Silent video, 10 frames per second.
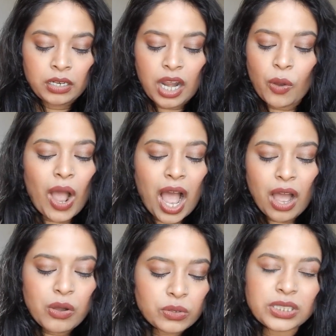Now,
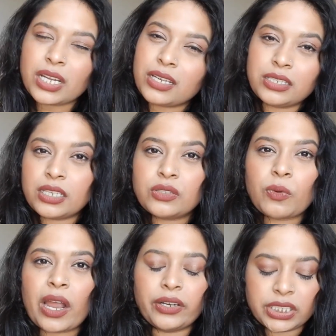how does this
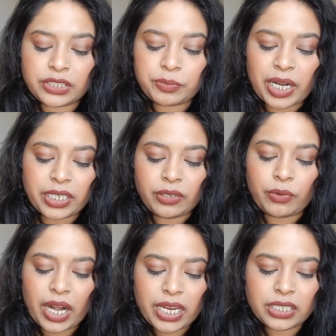virus spread,
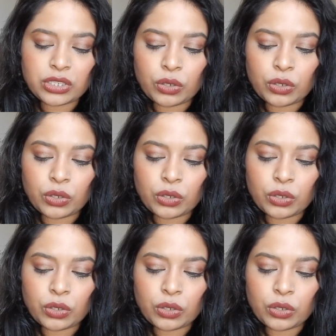right?